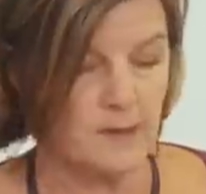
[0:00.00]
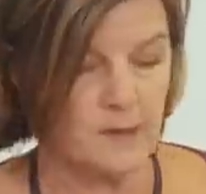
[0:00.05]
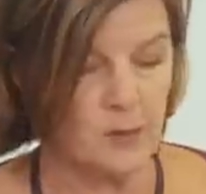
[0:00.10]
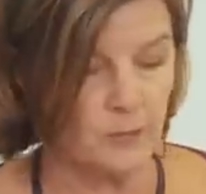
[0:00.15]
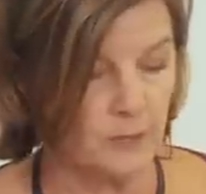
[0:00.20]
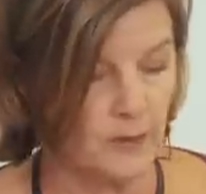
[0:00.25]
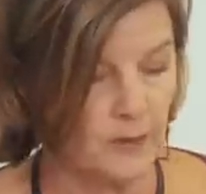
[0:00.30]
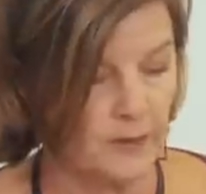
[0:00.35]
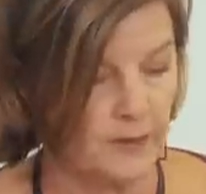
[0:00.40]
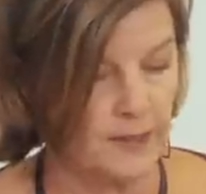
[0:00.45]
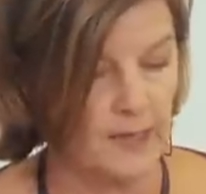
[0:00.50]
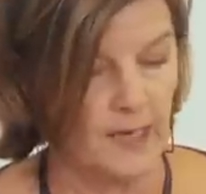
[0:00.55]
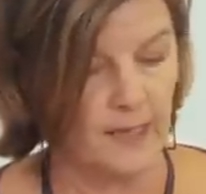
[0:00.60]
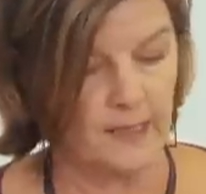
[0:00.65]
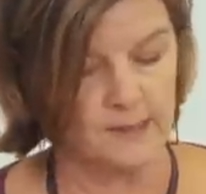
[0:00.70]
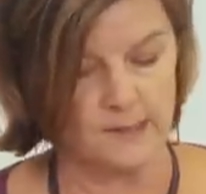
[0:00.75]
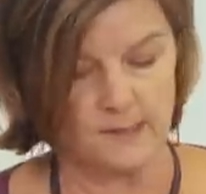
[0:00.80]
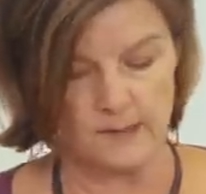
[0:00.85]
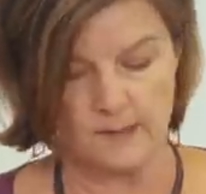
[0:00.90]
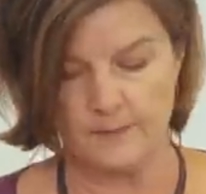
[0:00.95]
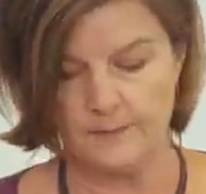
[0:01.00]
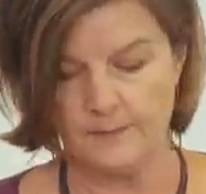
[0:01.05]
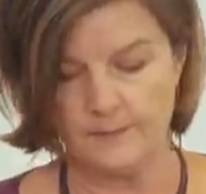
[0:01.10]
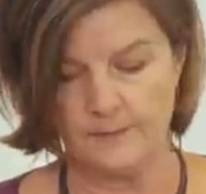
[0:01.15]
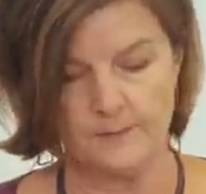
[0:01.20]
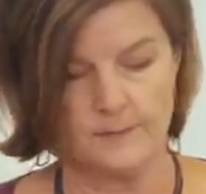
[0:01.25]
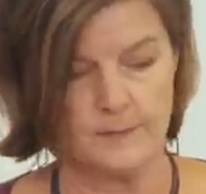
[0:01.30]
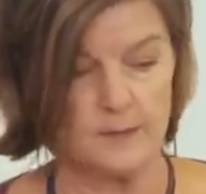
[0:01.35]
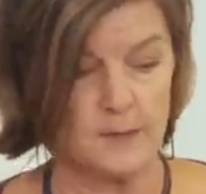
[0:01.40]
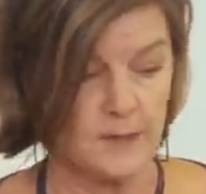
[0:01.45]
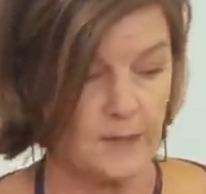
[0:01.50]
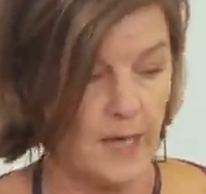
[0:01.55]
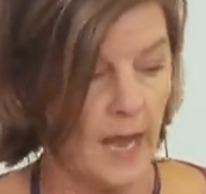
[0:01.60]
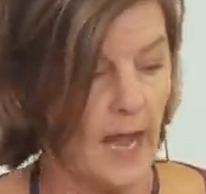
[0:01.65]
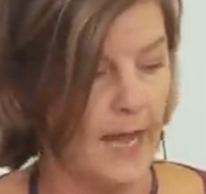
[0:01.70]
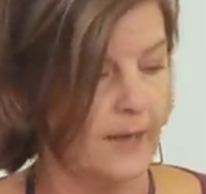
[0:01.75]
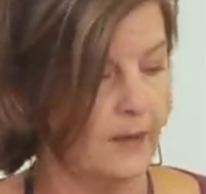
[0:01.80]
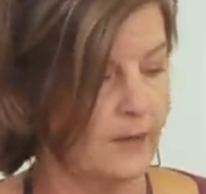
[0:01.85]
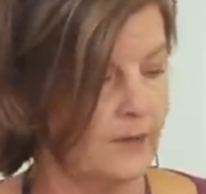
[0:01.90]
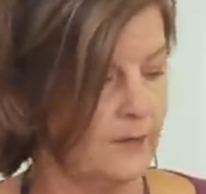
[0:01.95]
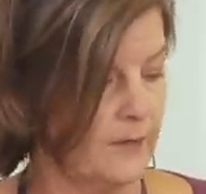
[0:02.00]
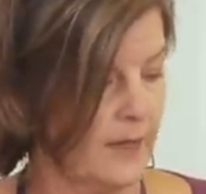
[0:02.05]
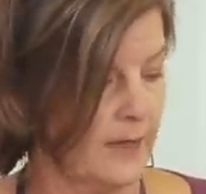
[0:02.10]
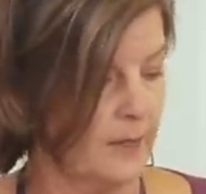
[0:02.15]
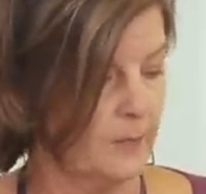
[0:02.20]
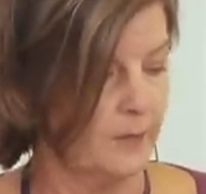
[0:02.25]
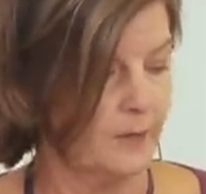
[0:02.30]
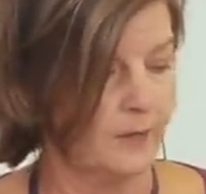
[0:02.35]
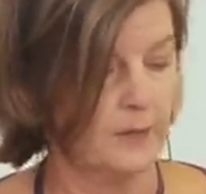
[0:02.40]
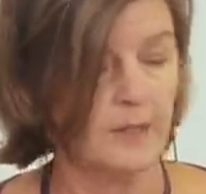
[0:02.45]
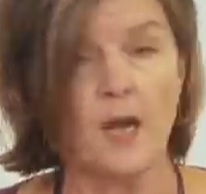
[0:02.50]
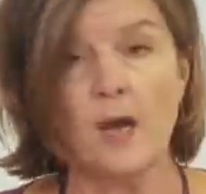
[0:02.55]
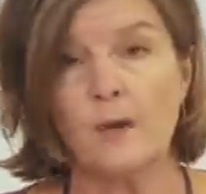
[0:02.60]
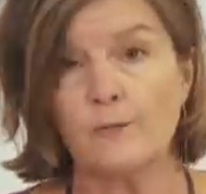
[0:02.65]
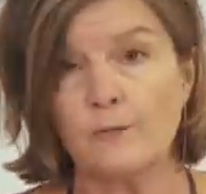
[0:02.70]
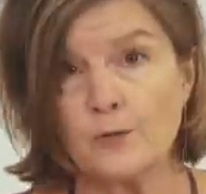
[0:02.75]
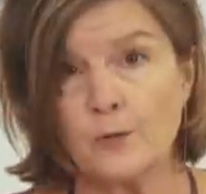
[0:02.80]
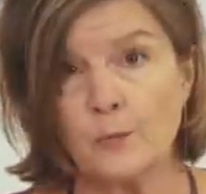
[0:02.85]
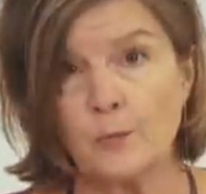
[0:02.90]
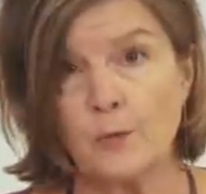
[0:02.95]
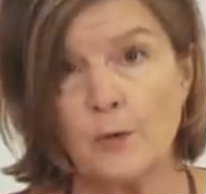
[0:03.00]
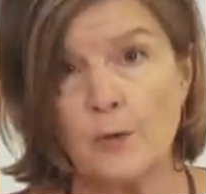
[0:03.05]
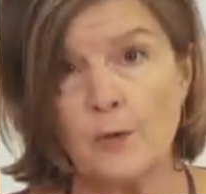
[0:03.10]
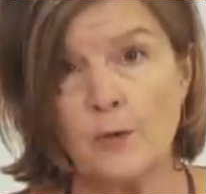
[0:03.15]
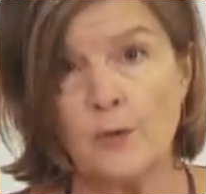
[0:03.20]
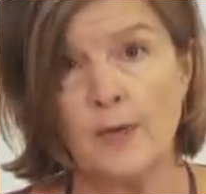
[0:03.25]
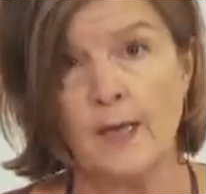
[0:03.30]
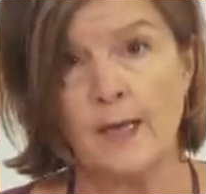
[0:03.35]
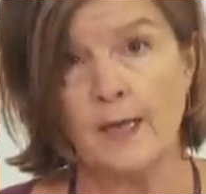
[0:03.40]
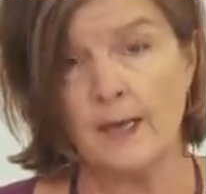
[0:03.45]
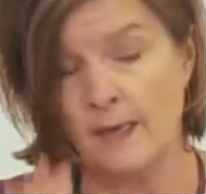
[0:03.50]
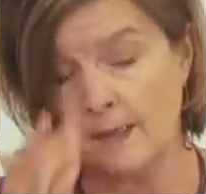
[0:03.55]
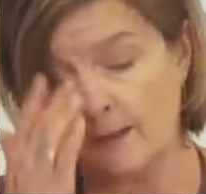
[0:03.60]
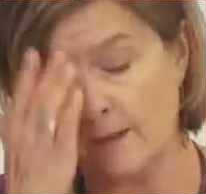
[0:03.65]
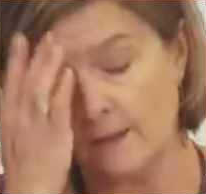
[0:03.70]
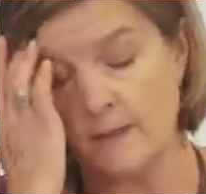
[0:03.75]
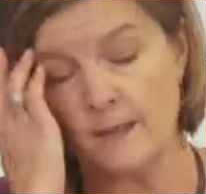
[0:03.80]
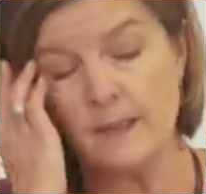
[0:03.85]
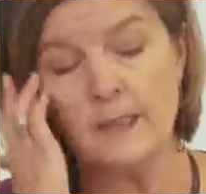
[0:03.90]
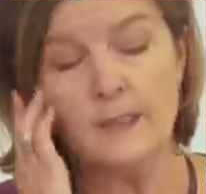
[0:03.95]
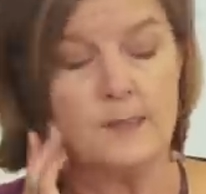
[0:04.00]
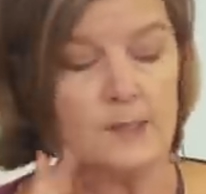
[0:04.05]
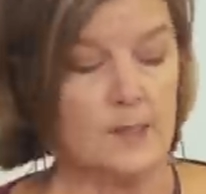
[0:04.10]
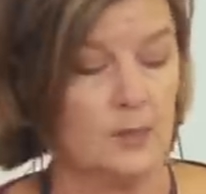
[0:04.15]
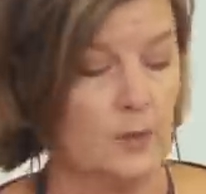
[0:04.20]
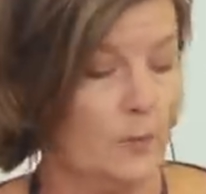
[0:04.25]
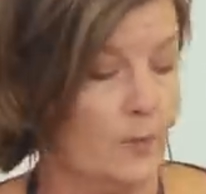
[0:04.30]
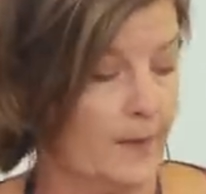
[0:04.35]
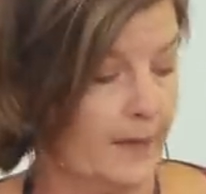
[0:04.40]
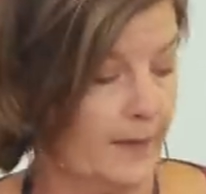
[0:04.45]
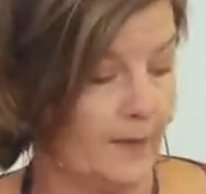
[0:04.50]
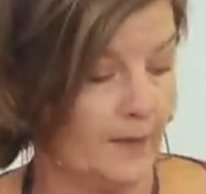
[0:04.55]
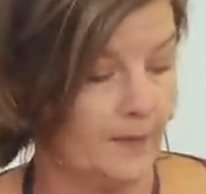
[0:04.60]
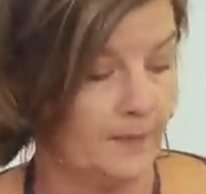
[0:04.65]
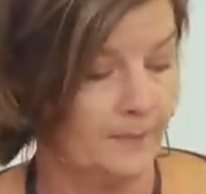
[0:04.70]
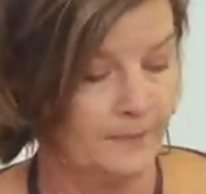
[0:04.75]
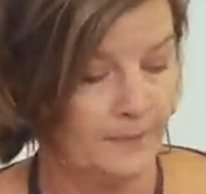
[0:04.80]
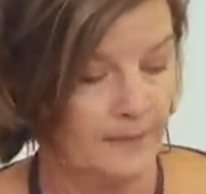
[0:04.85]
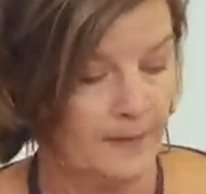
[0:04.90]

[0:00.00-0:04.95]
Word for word: it's a really nice style of apron, comfortable and easy to wear.